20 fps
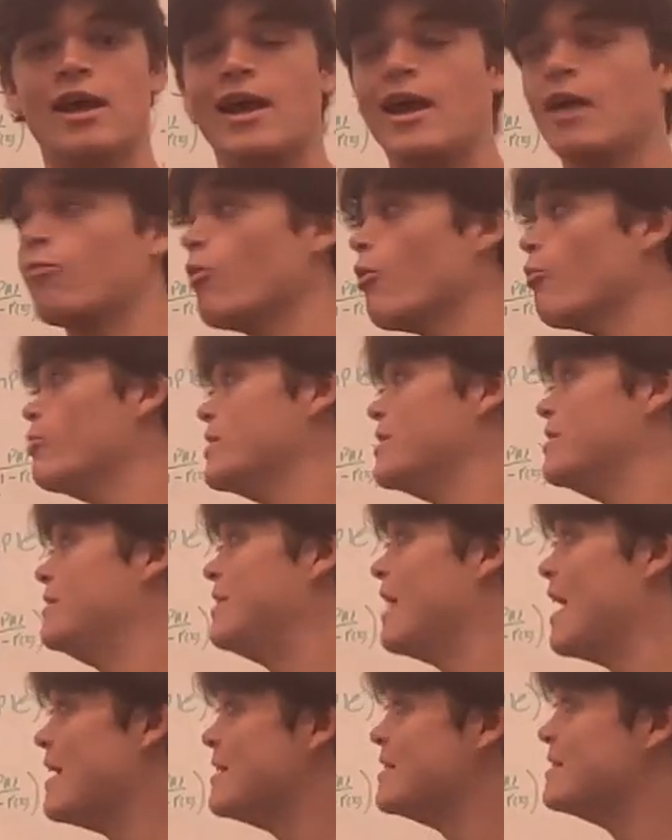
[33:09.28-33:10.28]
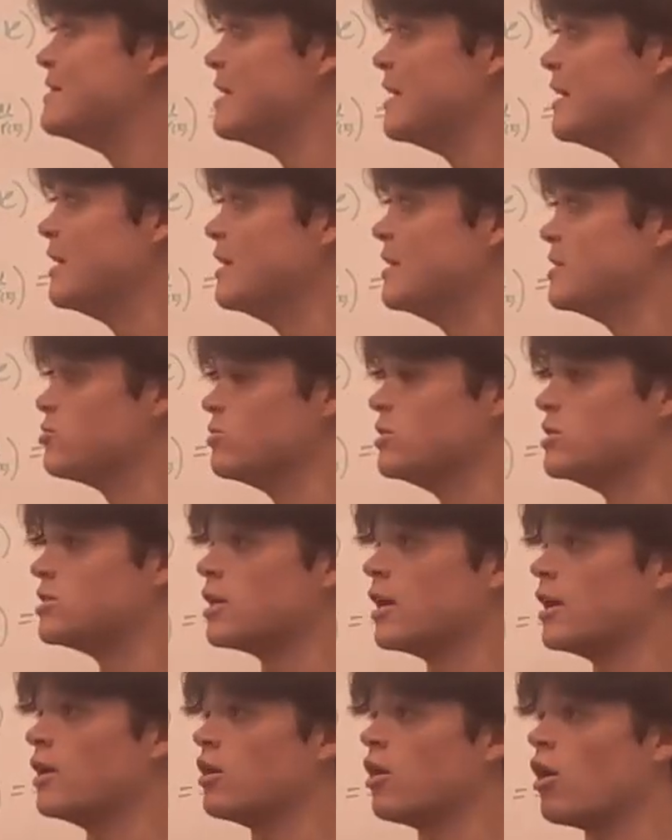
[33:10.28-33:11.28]
And what we then did is we
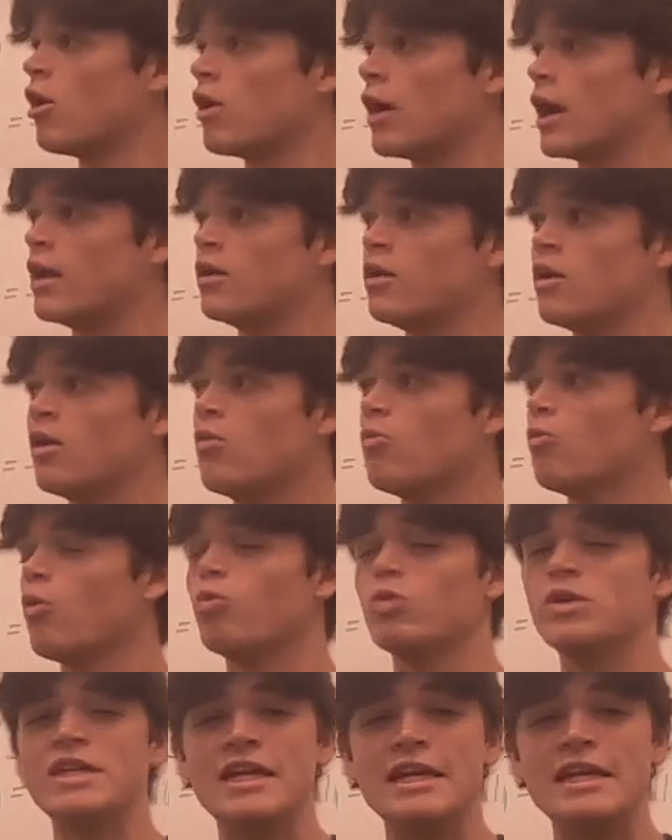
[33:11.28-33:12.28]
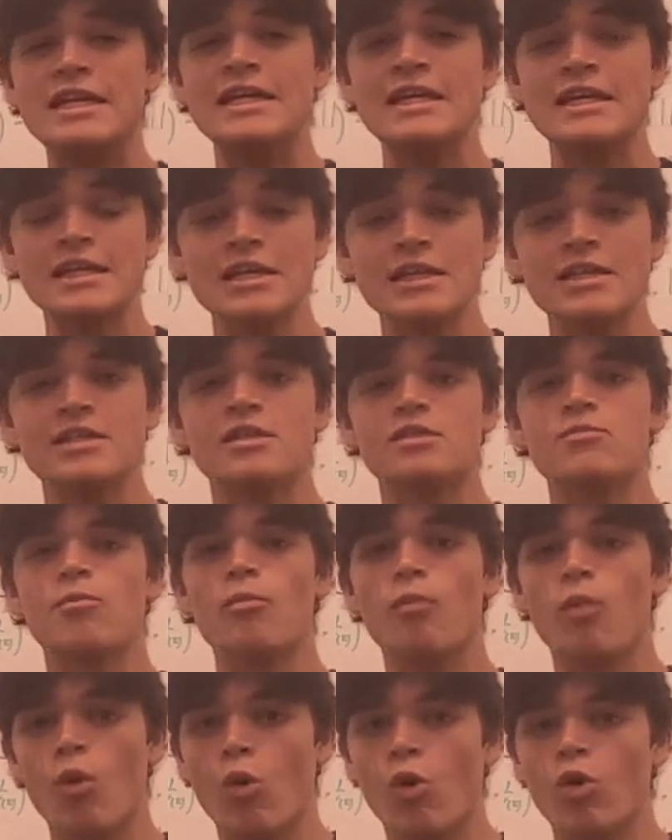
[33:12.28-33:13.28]
said, all right, well, we need
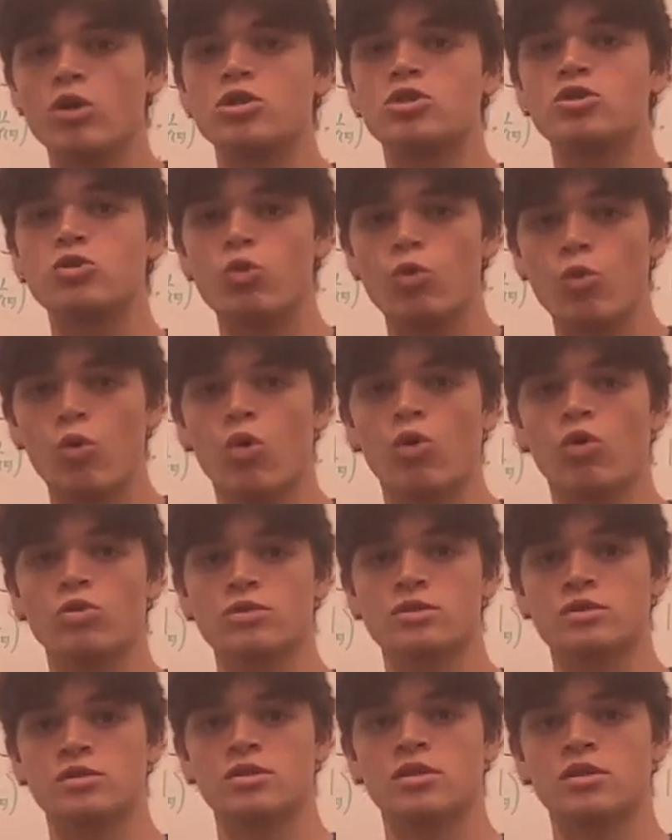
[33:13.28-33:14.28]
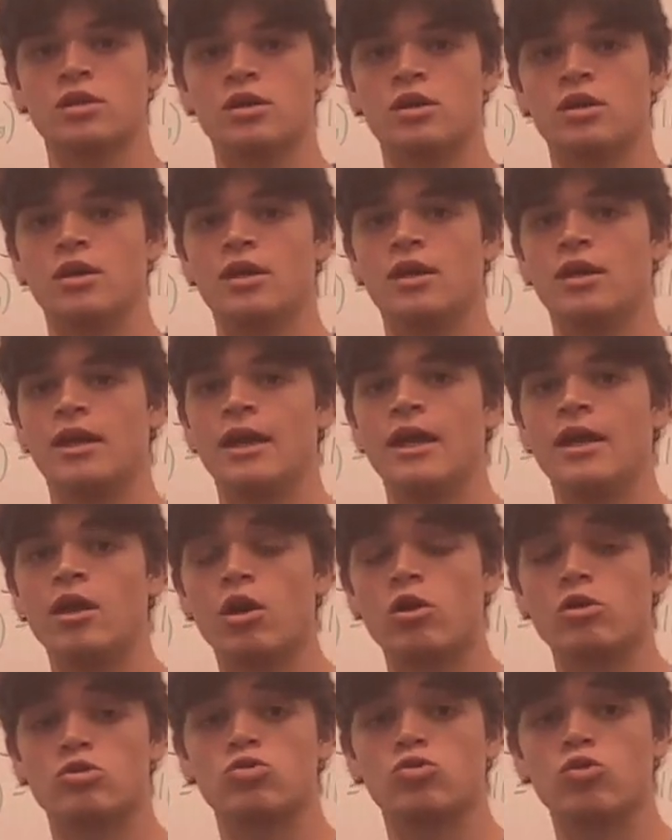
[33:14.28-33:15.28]
more tools in
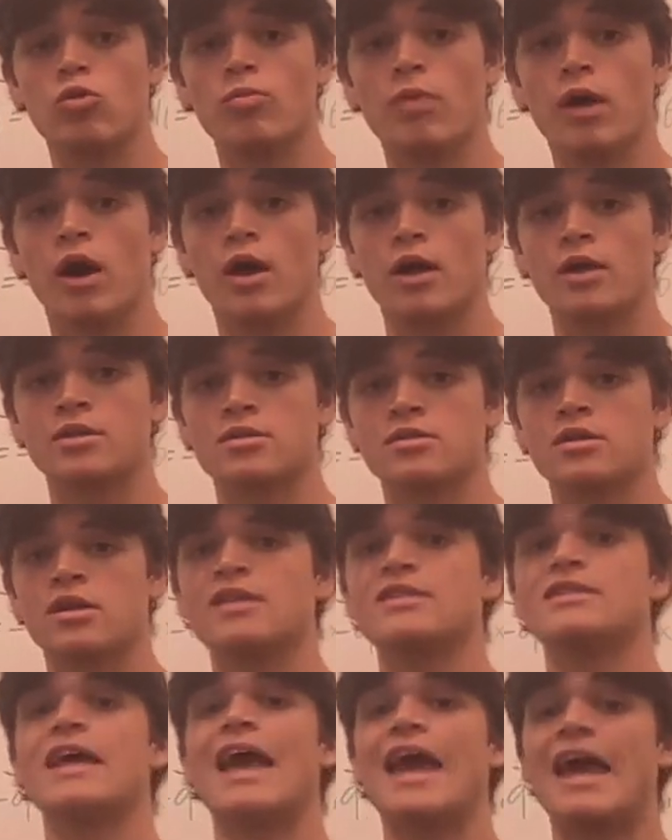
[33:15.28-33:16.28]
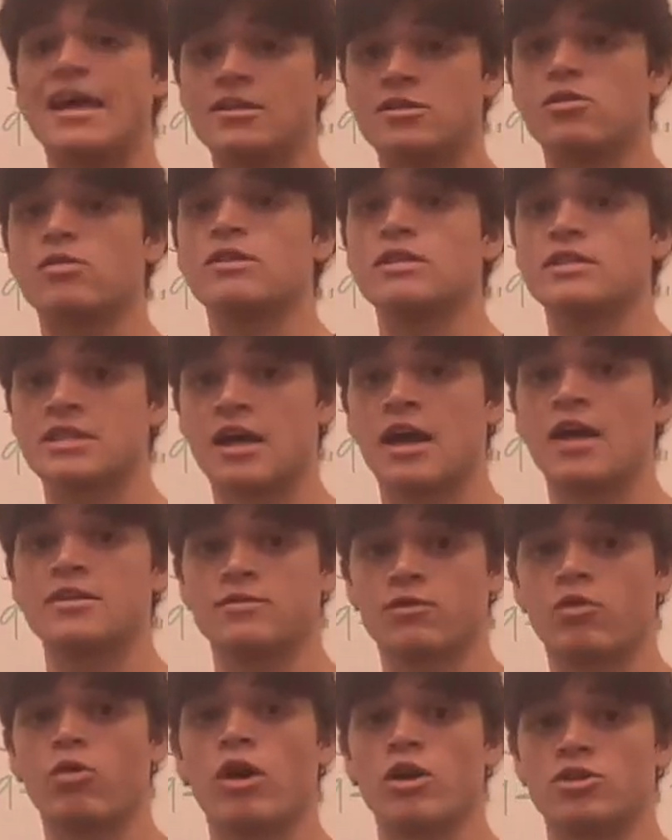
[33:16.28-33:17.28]
our toolbox to answer these kinds
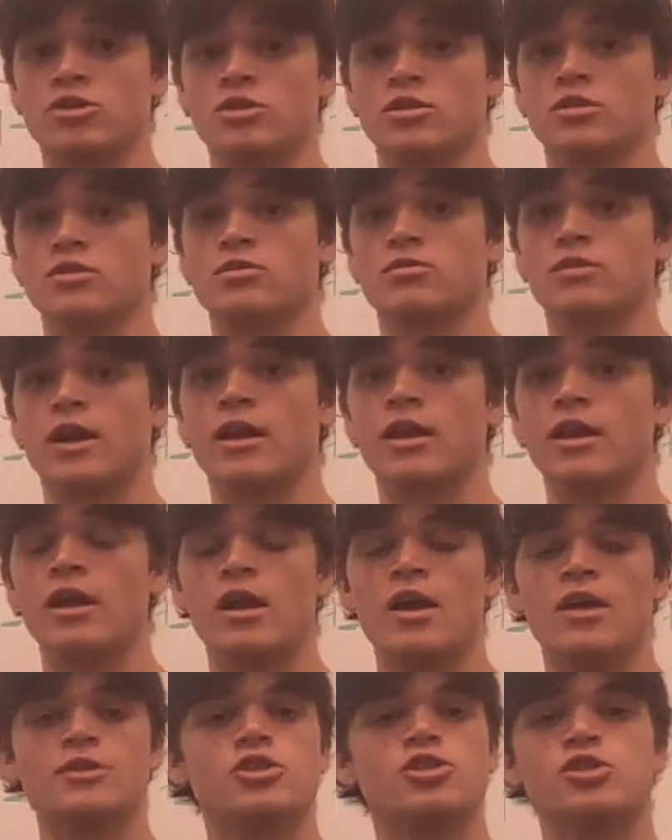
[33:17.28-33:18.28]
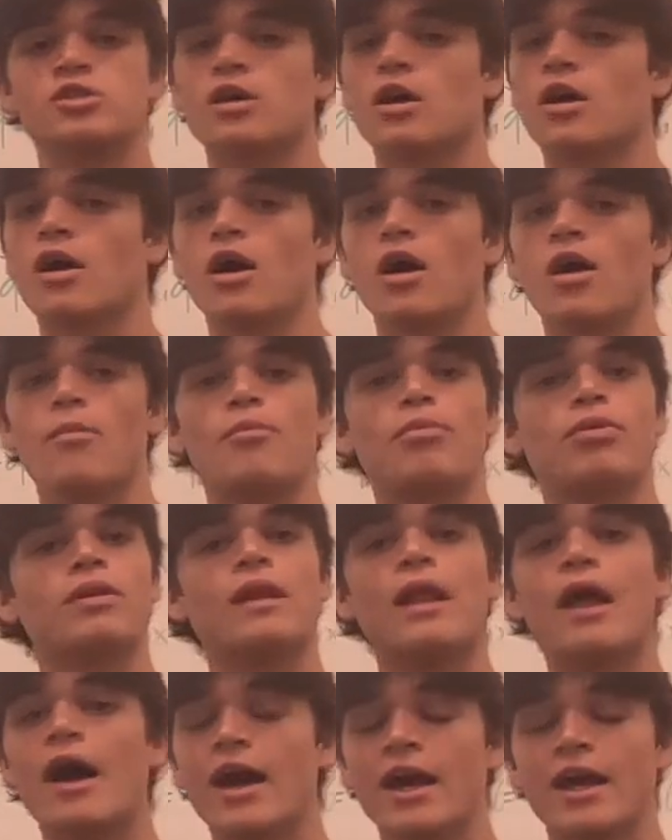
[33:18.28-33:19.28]
of questions, right? Just
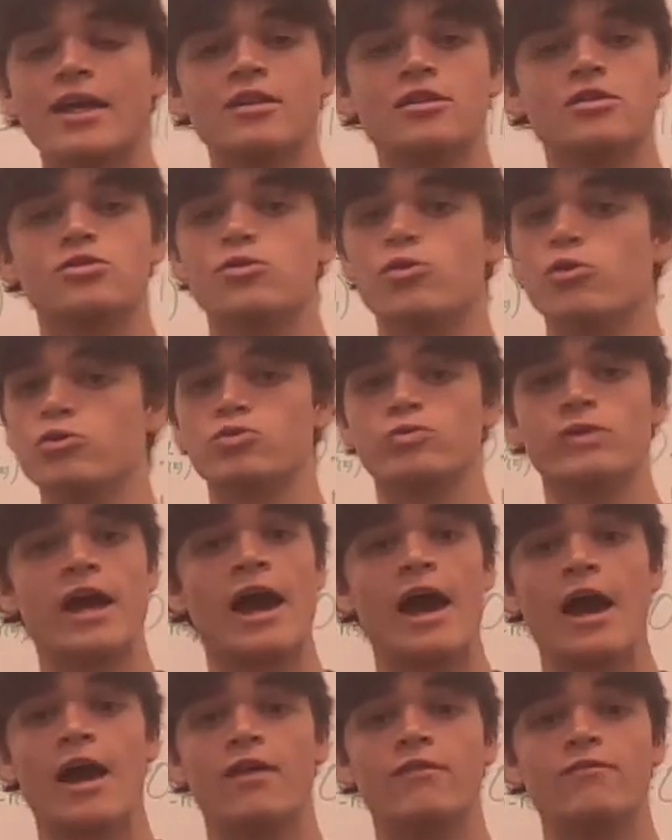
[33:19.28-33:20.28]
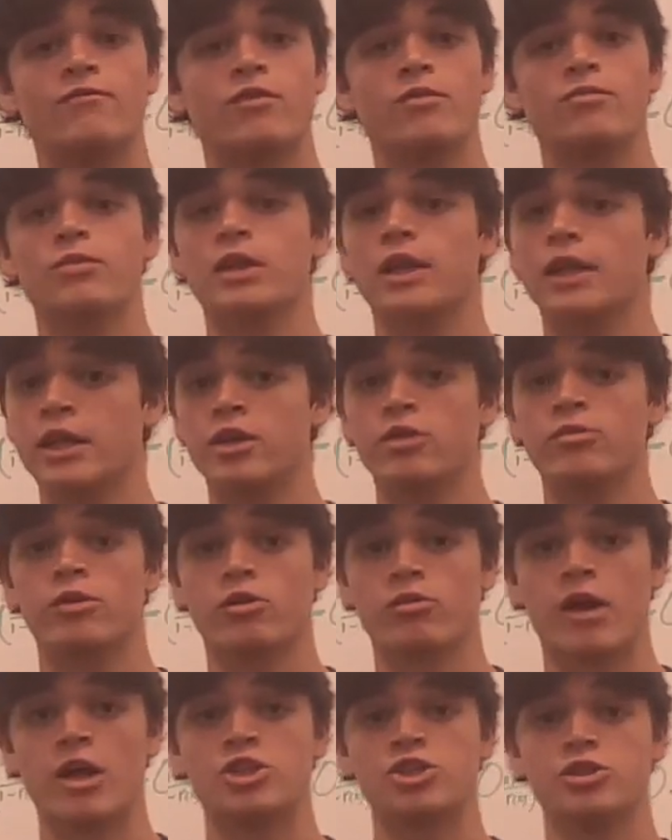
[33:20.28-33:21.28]
applying the tools we had from linear
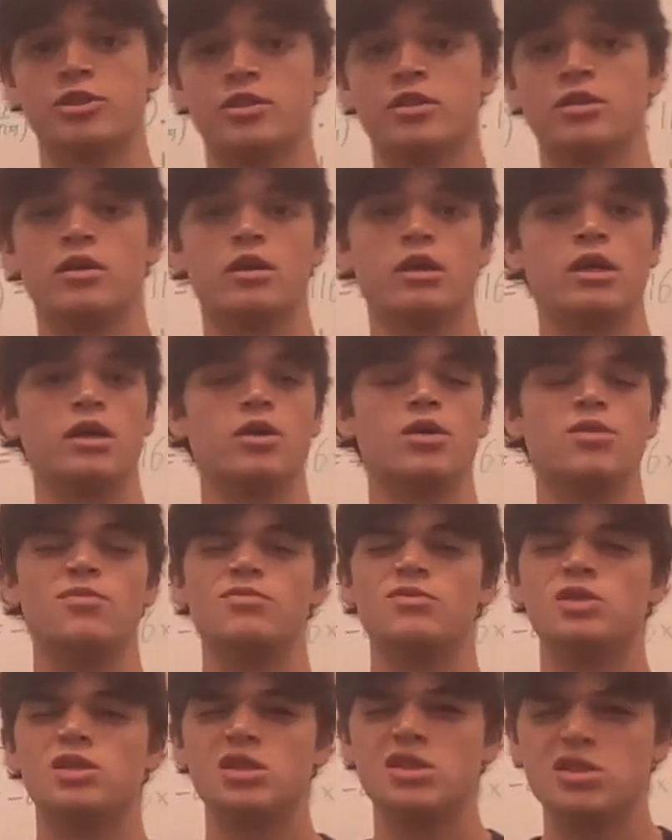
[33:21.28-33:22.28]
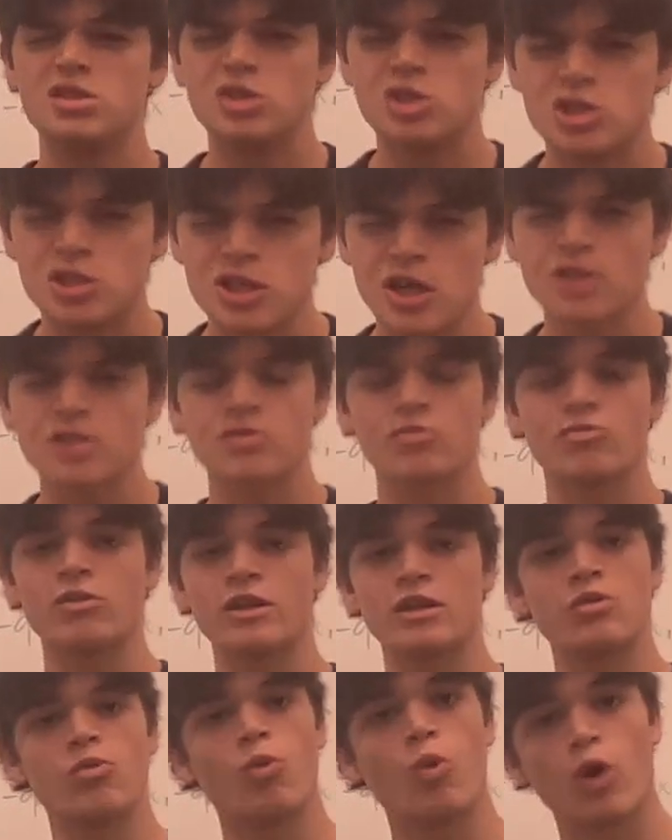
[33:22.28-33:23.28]
regression doesn't
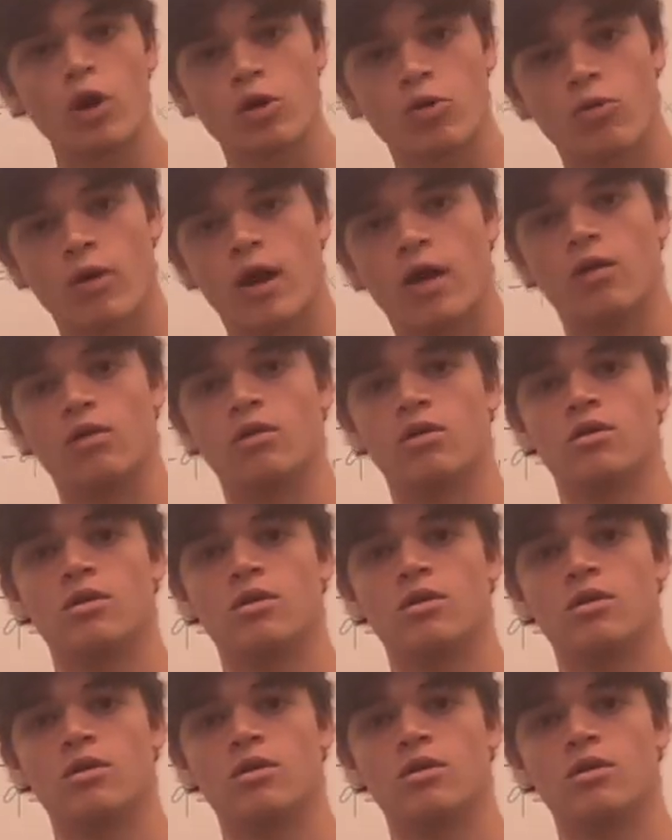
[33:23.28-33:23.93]
really work well.